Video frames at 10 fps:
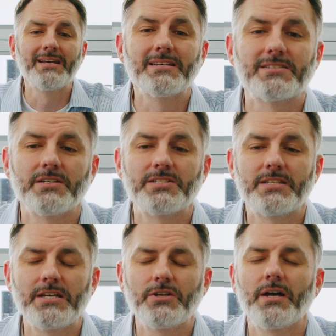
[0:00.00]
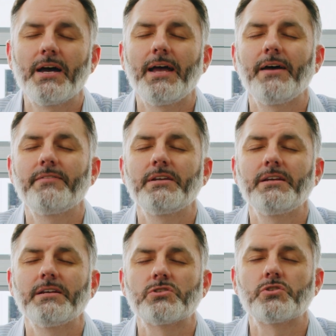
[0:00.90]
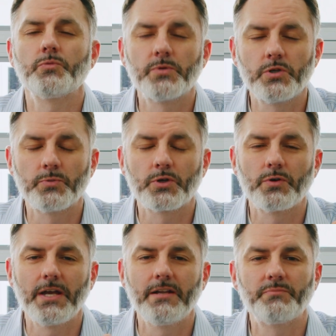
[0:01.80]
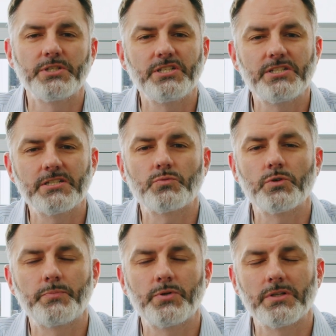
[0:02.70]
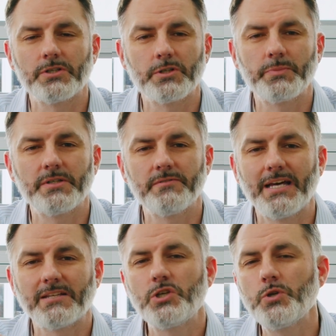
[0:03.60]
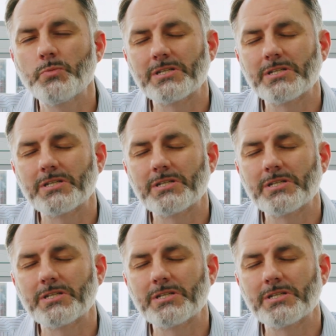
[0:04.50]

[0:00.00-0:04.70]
such that you're not having to get super duper creative, but you just want to put a little bit of that humor